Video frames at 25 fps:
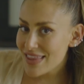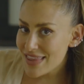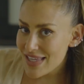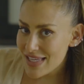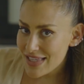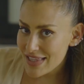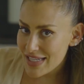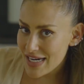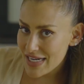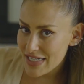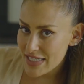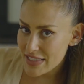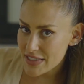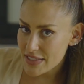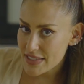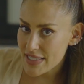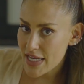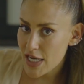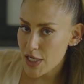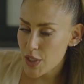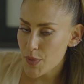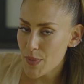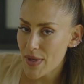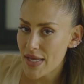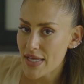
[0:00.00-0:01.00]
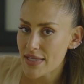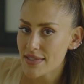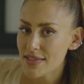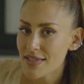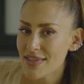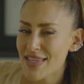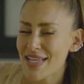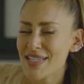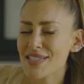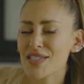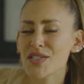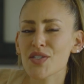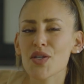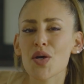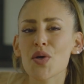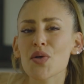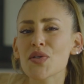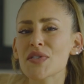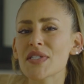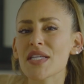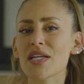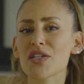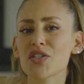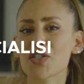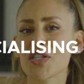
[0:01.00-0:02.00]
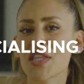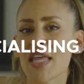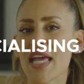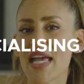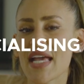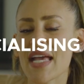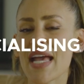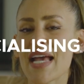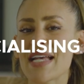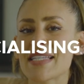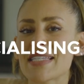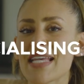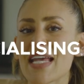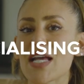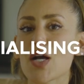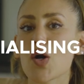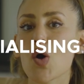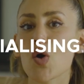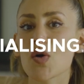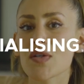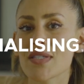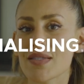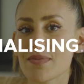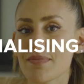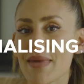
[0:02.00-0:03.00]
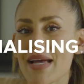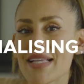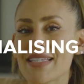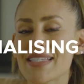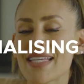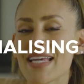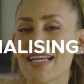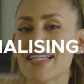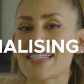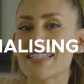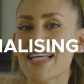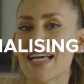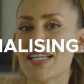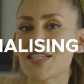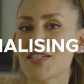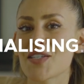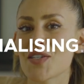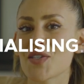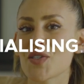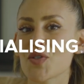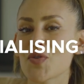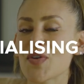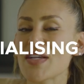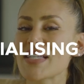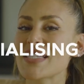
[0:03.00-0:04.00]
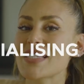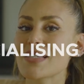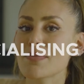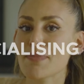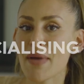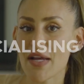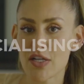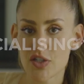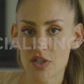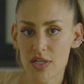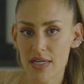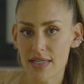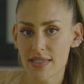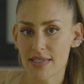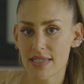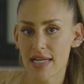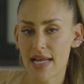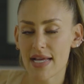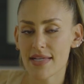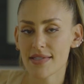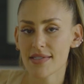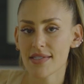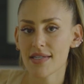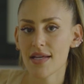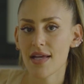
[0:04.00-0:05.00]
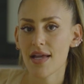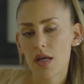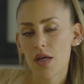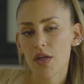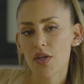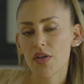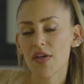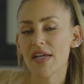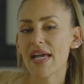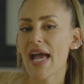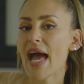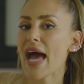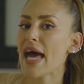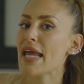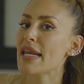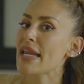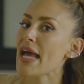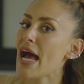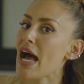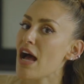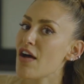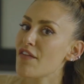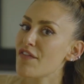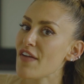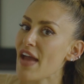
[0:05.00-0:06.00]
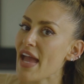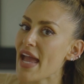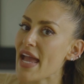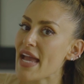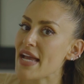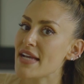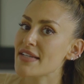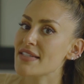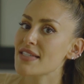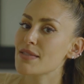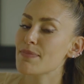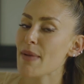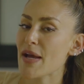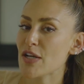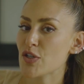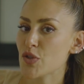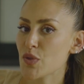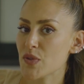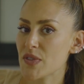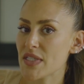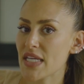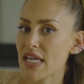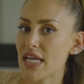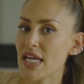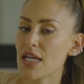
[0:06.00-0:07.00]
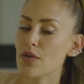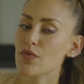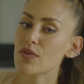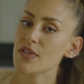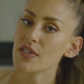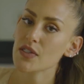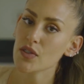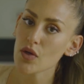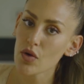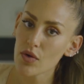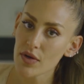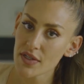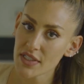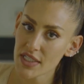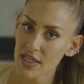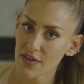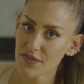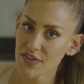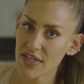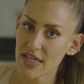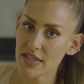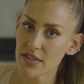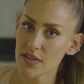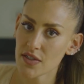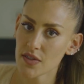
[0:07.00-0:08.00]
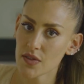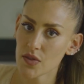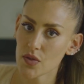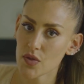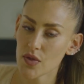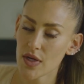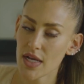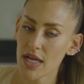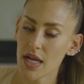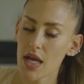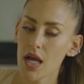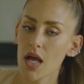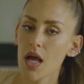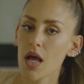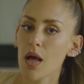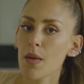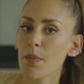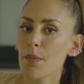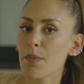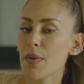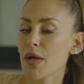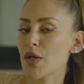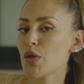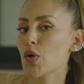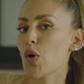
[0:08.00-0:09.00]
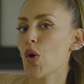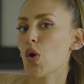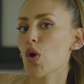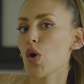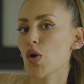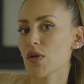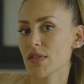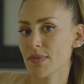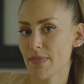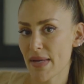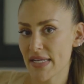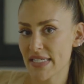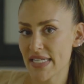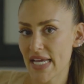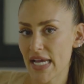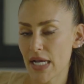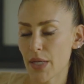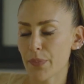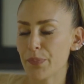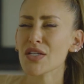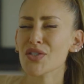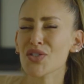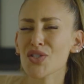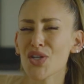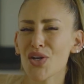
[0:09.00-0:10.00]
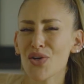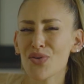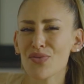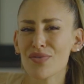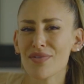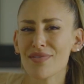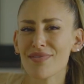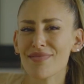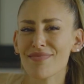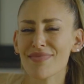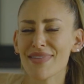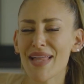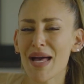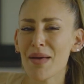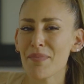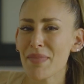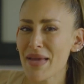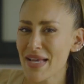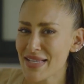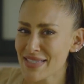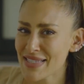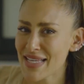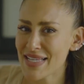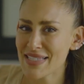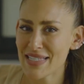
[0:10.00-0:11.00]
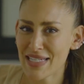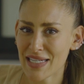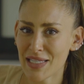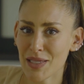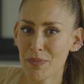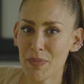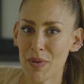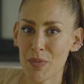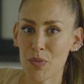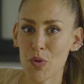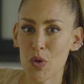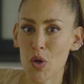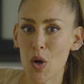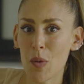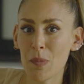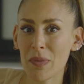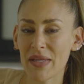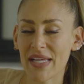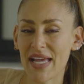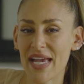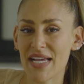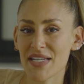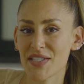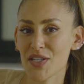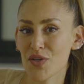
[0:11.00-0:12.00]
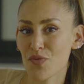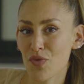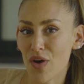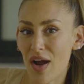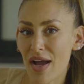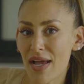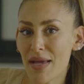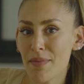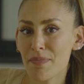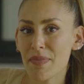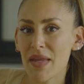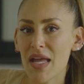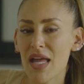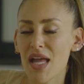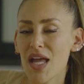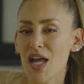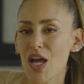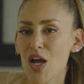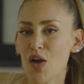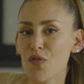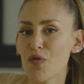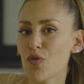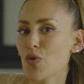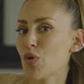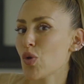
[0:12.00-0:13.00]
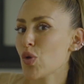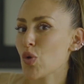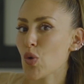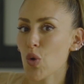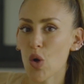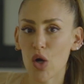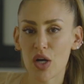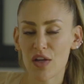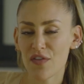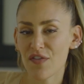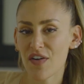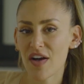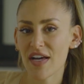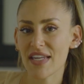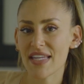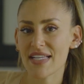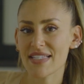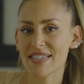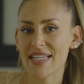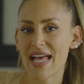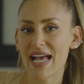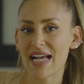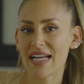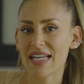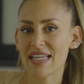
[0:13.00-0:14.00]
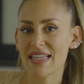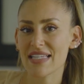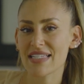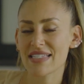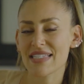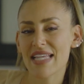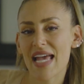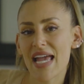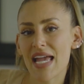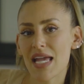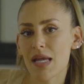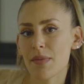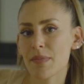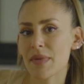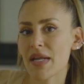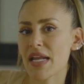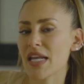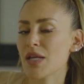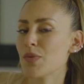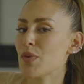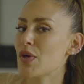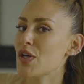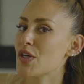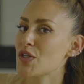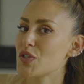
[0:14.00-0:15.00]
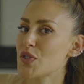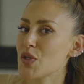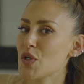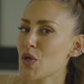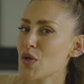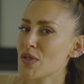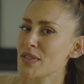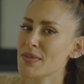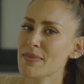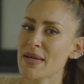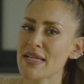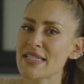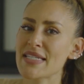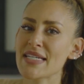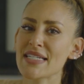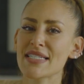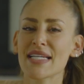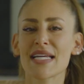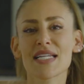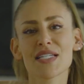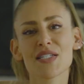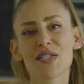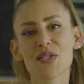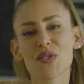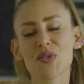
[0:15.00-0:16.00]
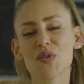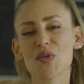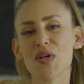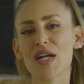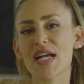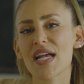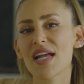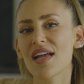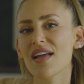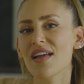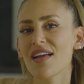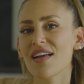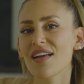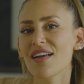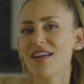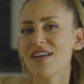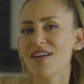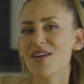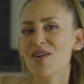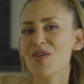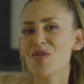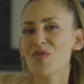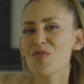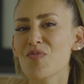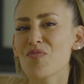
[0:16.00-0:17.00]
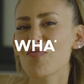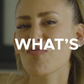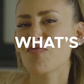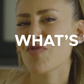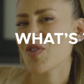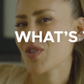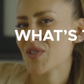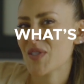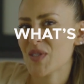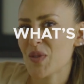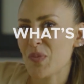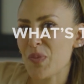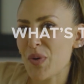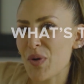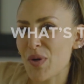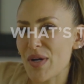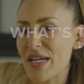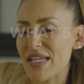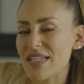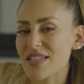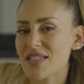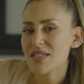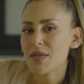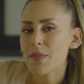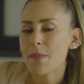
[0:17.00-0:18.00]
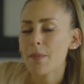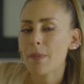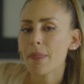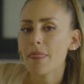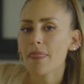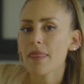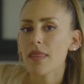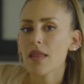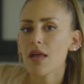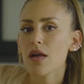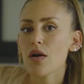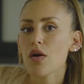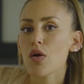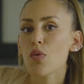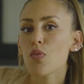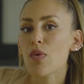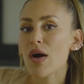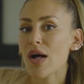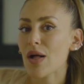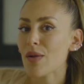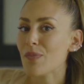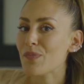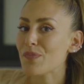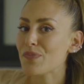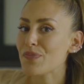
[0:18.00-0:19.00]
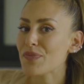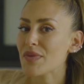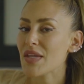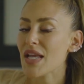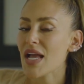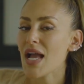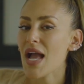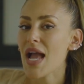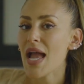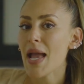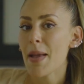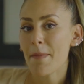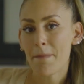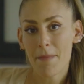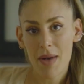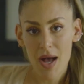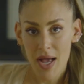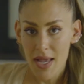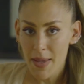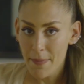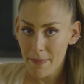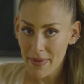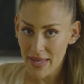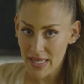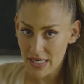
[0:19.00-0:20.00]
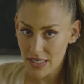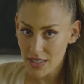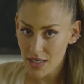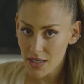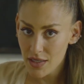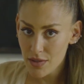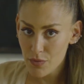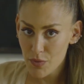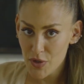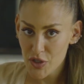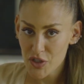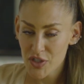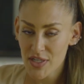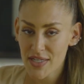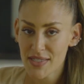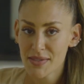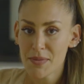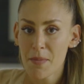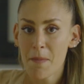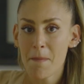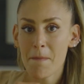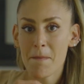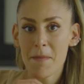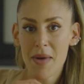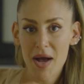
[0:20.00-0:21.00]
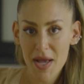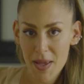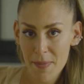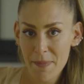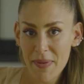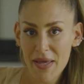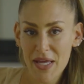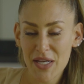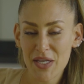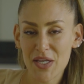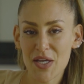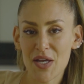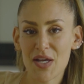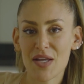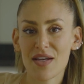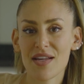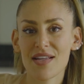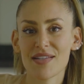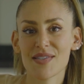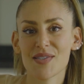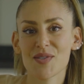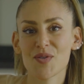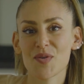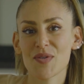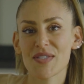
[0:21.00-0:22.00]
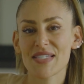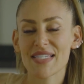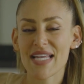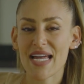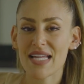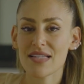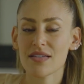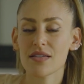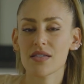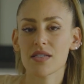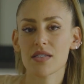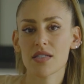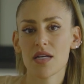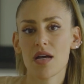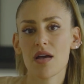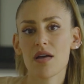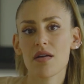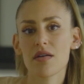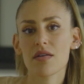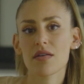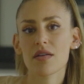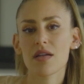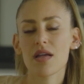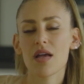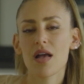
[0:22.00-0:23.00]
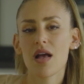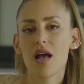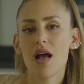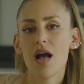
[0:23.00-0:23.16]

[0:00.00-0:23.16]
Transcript: thing that I need to tell you is there's no such thing as a cosmetic dentistry specialist list. You can have a specialty in restorative dentistry, but not cosmetic. So that makes things a little bit more complicated, right? If we're all qualified exactly the same and anyone can do cosmetic dentistry, what's the point? Well, in my opinion, which is my opinion, it's not set in stone,